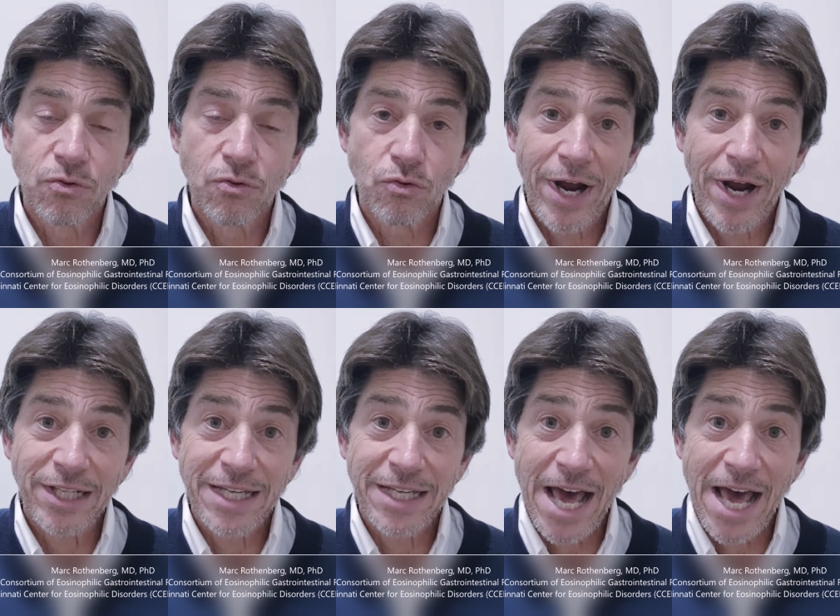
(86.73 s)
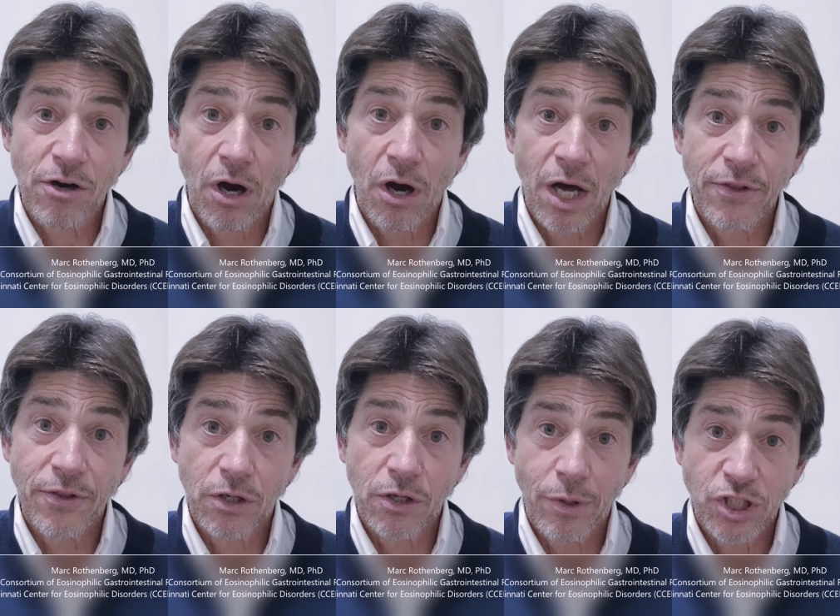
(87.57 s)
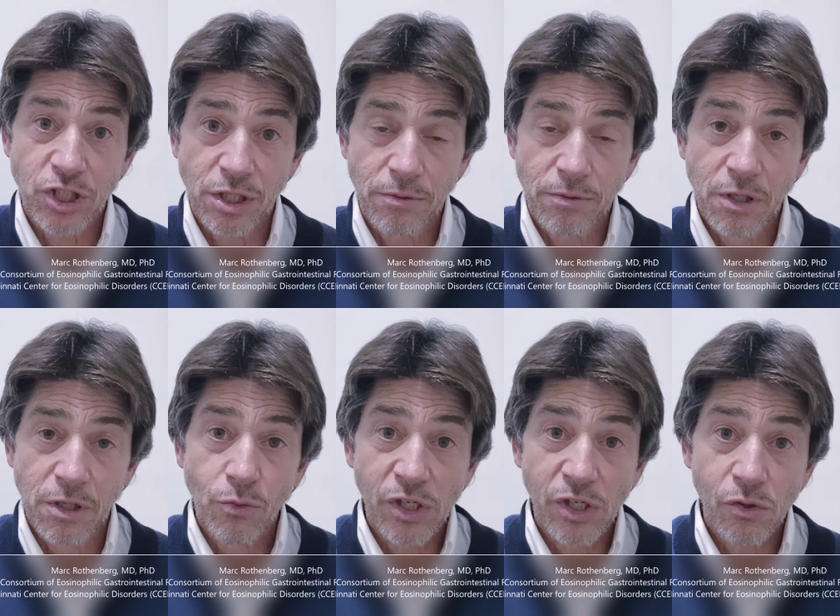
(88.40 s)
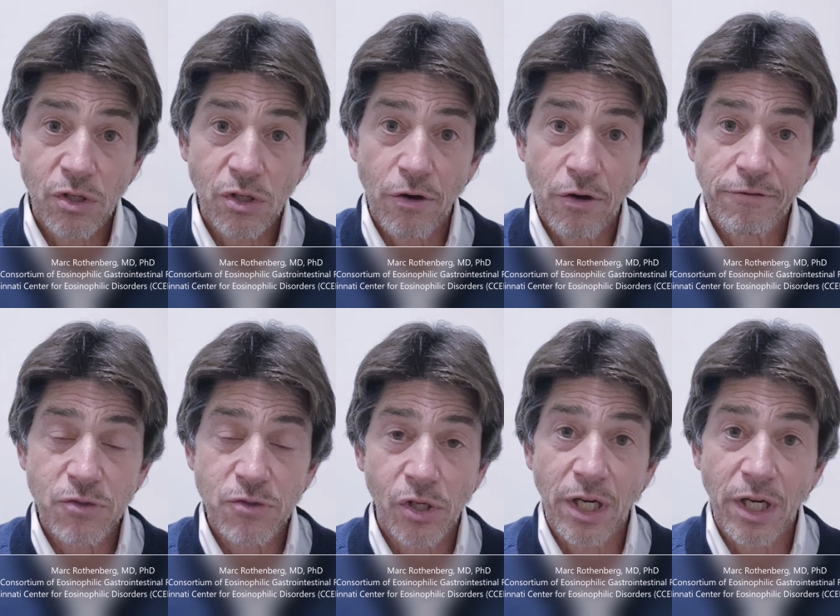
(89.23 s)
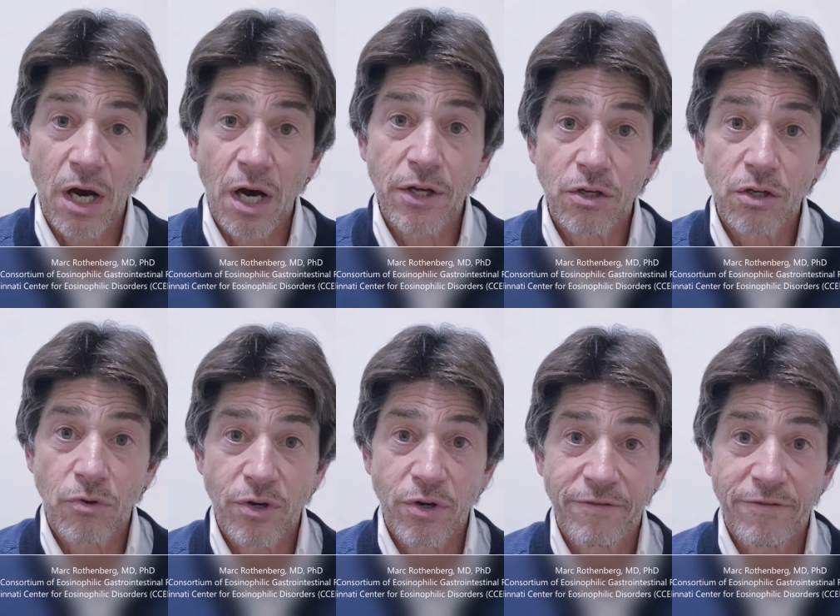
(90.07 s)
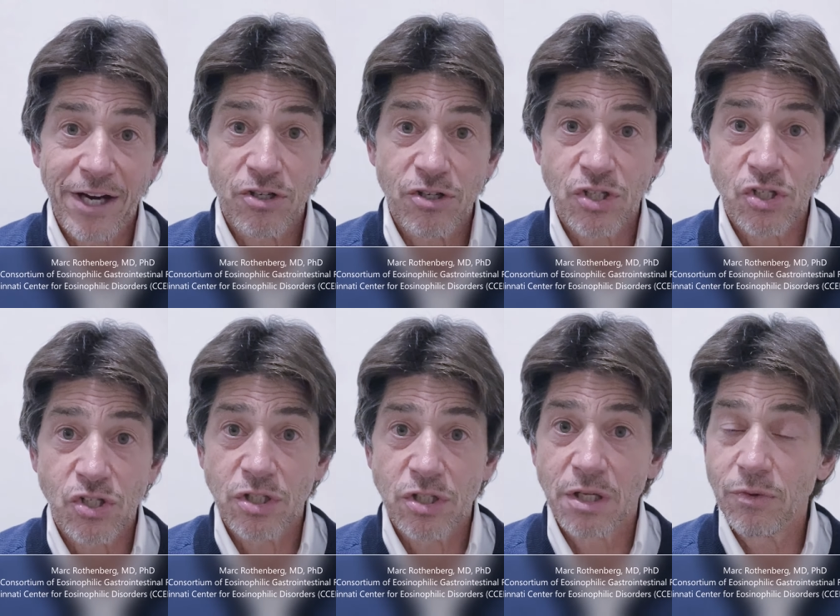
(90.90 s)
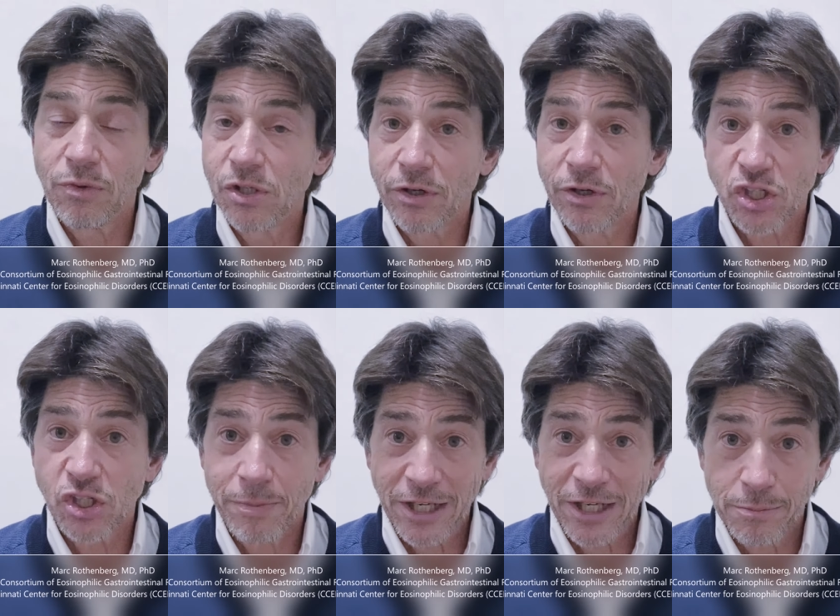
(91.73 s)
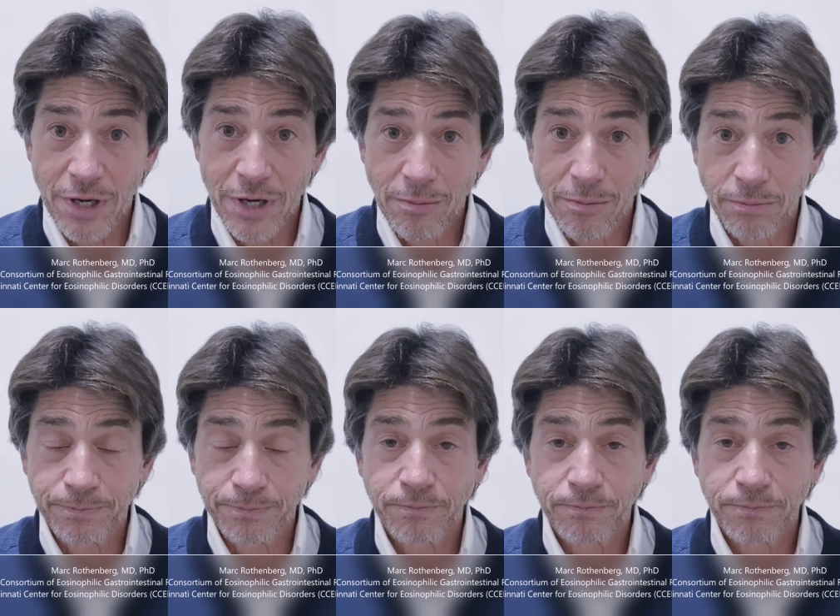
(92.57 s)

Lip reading: direct data on the question. We do know from studying other coronaviruses that we don't expect a problem.